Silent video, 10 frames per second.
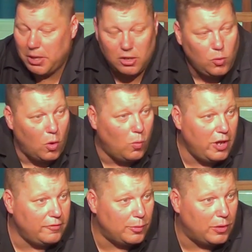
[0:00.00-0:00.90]
But I'll quote
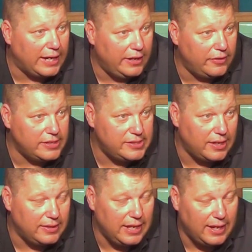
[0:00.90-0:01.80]
one of them right here. They
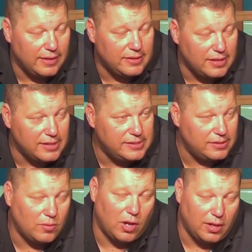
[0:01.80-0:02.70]
said, they, uh,
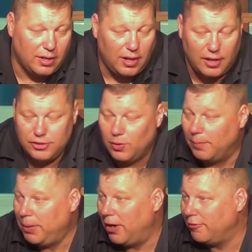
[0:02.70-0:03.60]
well, I'll
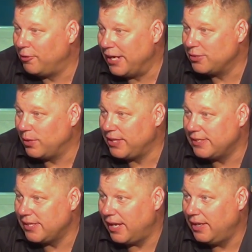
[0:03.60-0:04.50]
do a paraphrase of what
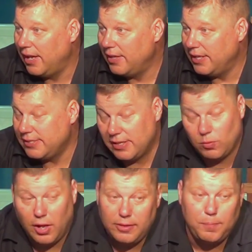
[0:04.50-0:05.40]
they said. They
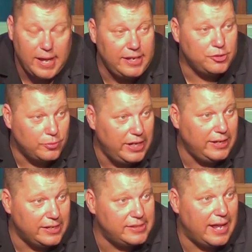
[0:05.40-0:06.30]
said, well, the plainest
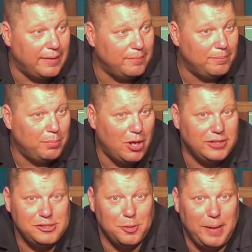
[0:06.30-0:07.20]
read is that
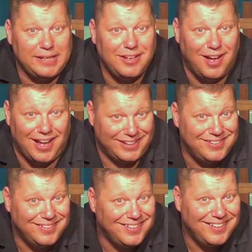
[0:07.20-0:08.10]
Paul disobeyed
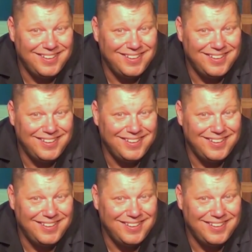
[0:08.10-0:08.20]
God.